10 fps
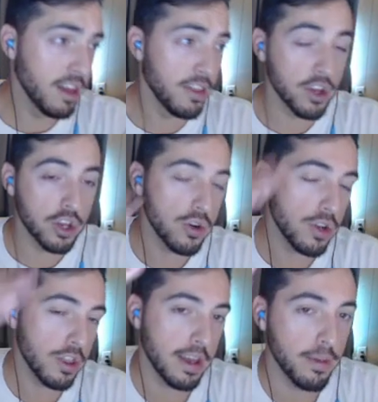The
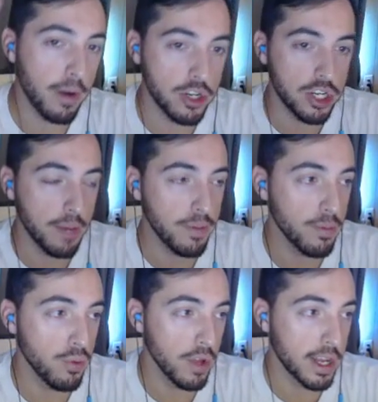good thing about a
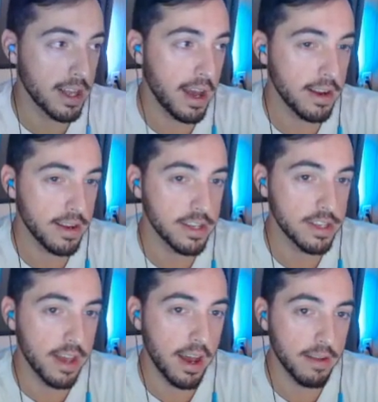champion pool like that
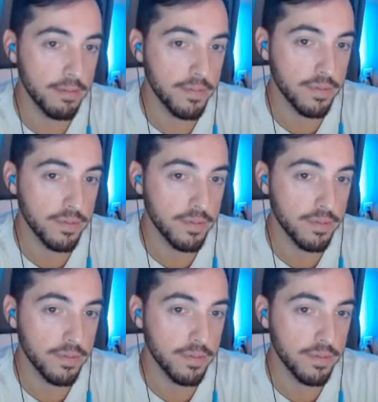is that